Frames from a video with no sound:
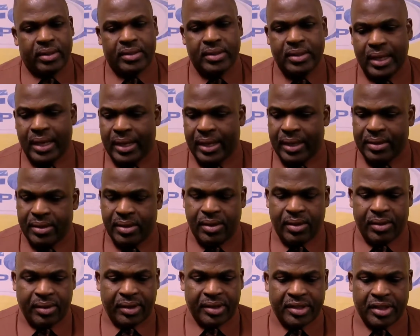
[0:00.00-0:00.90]
Uh,
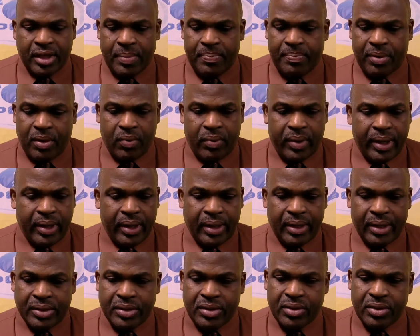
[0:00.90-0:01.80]
you know, the tempo, we
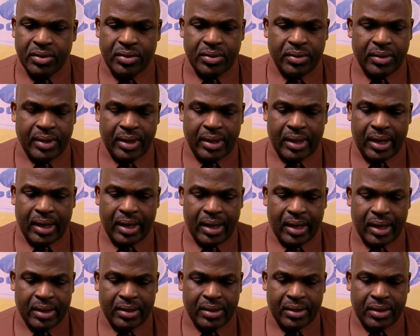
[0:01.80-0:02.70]
needed to
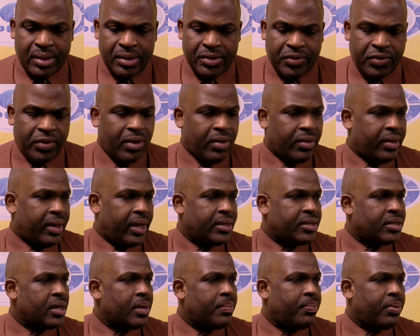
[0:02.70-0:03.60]
uh, control
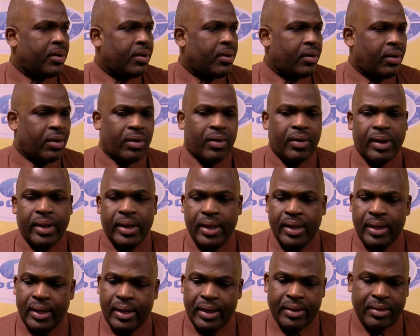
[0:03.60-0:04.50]
that tempo early.
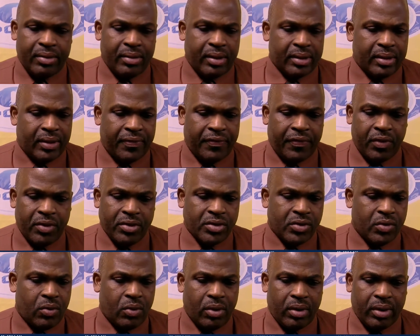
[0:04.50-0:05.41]
And I thought the
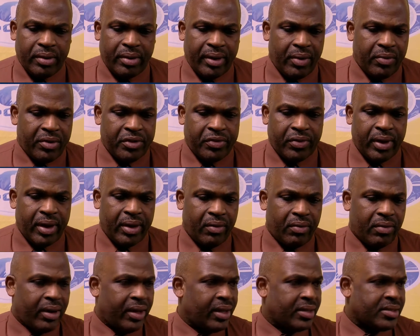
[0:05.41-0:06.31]
first quarter they were trying
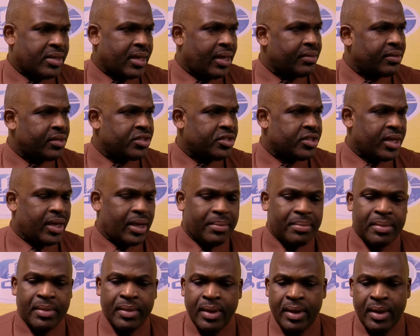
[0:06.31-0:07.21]
to run us out the
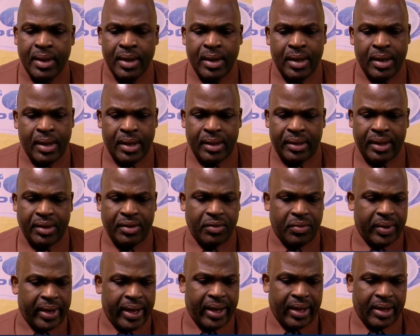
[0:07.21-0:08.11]
gym. They
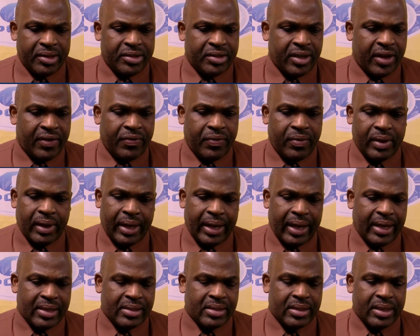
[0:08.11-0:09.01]
knew we had a tough one
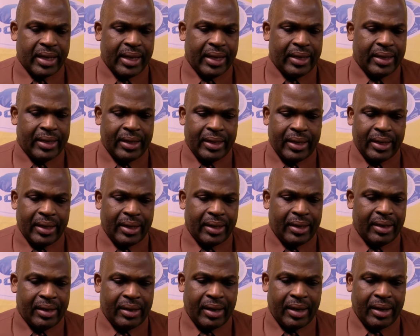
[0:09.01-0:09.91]
last night,
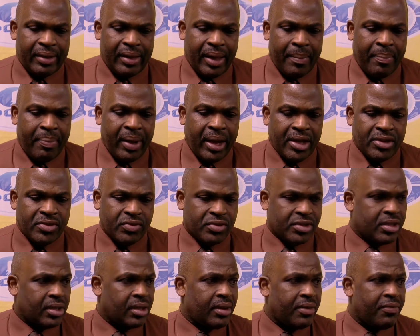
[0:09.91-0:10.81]
and uh, that pace
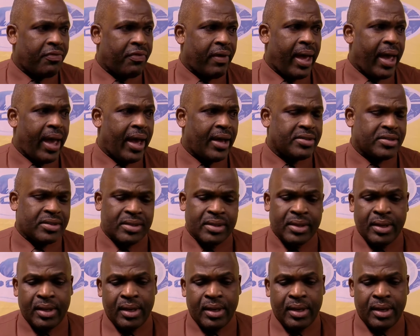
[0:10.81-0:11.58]
was a little fast.